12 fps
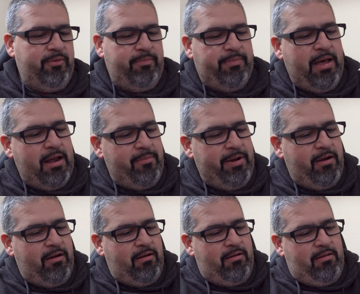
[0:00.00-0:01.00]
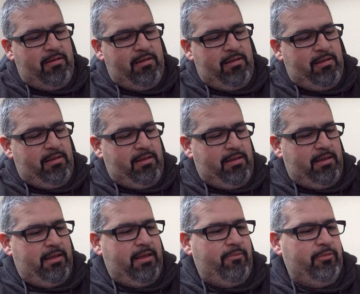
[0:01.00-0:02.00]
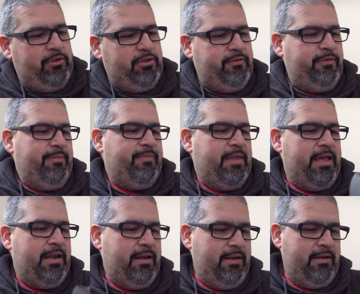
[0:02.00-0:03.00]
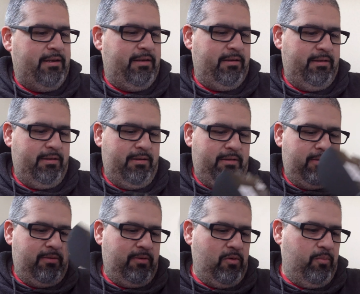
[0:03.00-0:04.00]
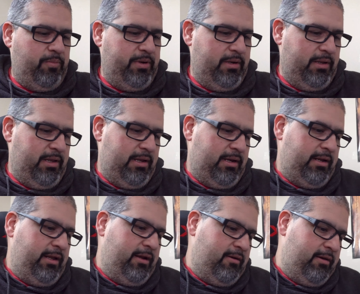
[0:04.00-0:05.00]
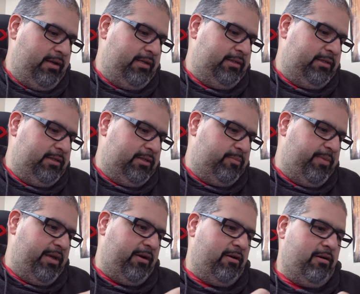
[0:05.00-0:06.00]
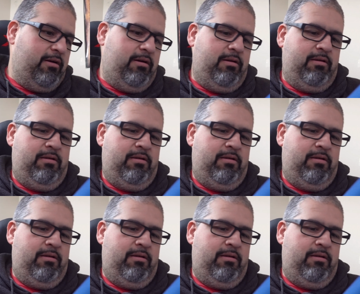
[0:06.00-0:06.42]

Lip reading: from the bottom here. And we'll just flip that open, and here is the speaker.